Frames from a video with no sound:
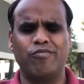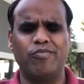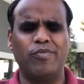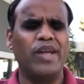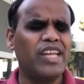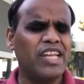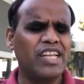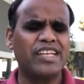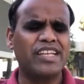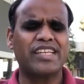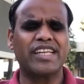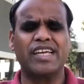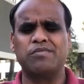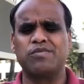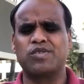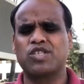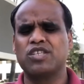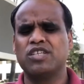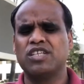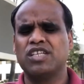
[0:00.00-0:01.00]
Many
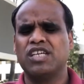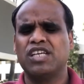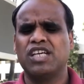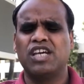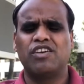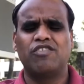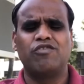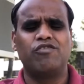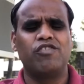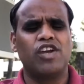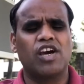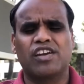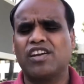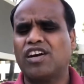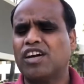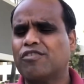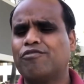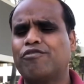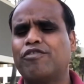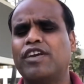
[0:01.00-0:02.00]
times we are
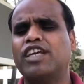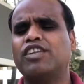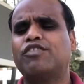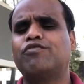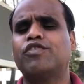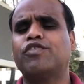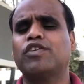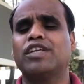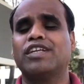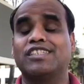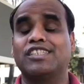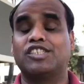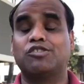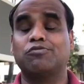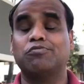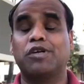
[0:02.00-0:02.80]
not faithful in it.